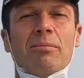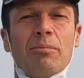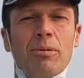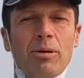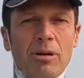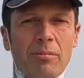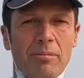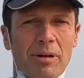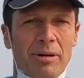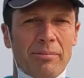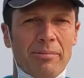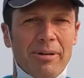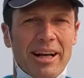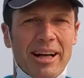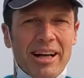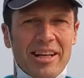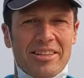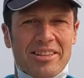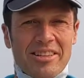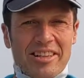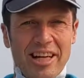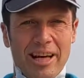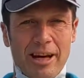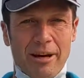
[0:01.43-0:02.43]
Pull my
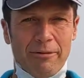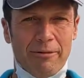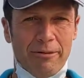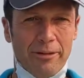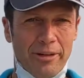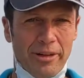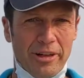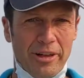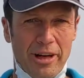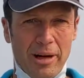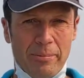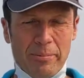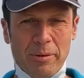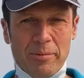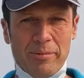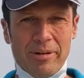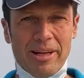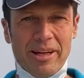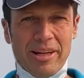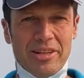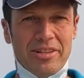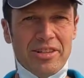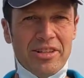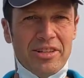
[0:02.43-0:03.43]
mask down for a couple
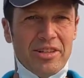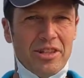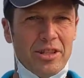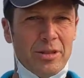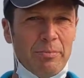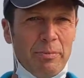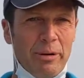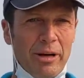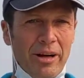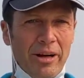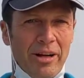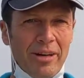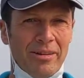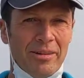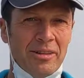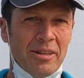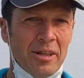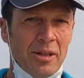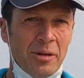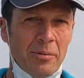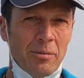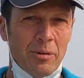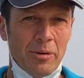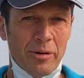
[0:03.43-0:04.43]
minutes. This is Bill,
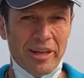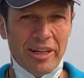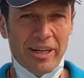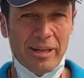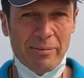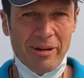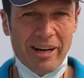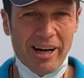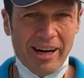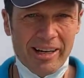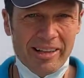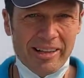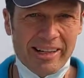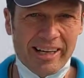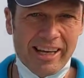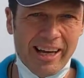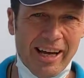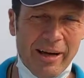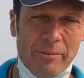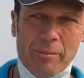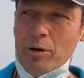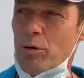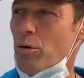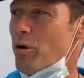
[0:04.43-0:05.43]
Marina behind the
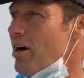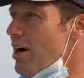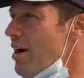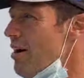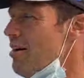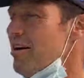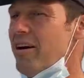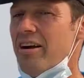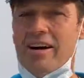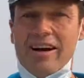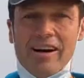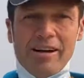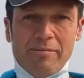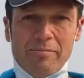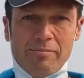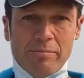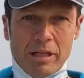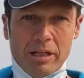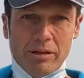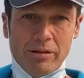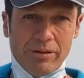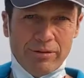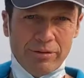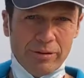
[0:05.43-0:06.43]
camera. We're out here on
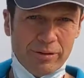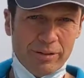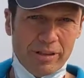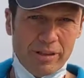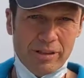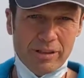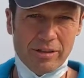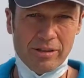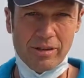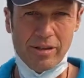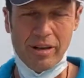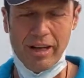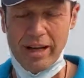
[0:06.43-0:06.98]
beautiful Cayuga